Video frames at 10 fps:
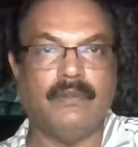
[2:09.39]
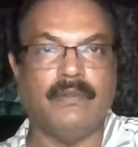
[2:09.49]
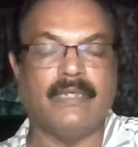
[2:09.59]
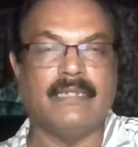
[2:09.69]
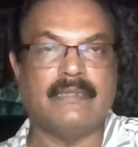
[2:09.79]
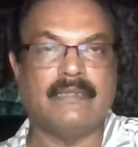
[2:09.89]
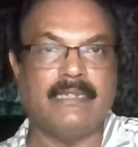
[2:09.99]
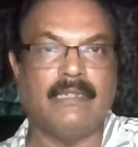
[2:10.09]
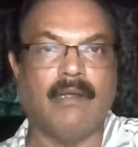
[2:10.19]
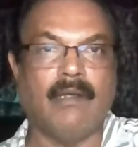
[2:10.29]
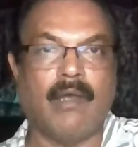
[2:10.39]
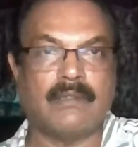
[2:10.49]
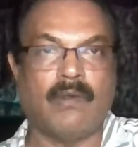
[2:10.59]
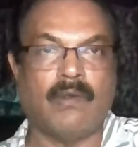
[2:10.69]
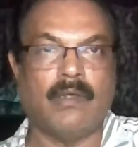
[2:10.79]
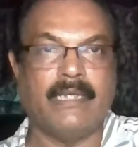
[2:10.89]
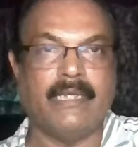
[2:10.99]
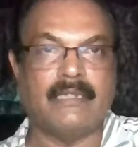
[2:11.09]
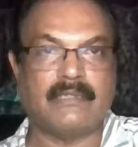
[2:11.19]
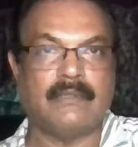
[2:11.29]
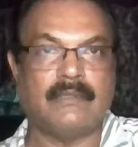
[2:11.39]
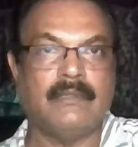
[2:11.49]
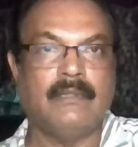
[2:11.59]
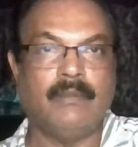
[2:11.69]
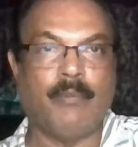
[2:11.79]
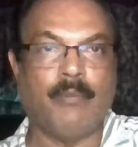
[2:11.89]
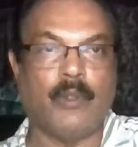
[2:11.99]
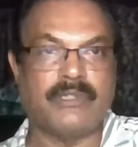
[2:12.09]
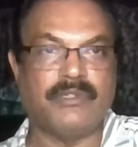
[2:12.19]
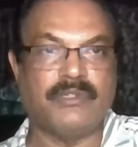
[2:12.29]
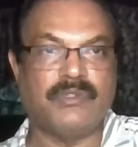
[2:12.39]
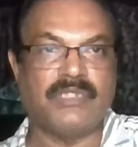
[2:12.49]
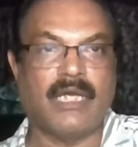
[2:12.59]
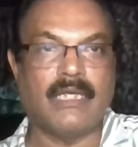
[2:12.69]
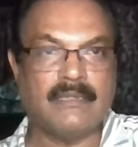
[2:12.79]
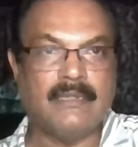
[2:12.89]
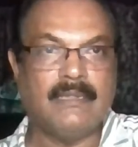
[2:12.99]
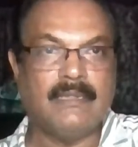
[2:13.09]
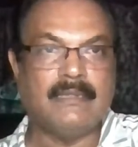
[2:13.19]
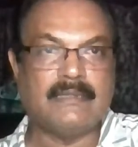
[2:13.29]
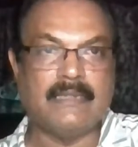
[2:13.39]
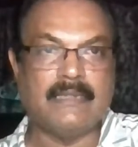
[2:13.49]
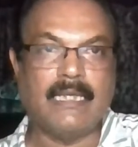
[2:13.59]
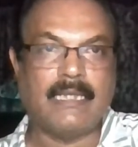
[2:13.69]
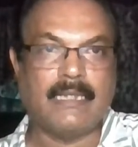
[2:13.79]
You can see glass rod gets positive charge, silk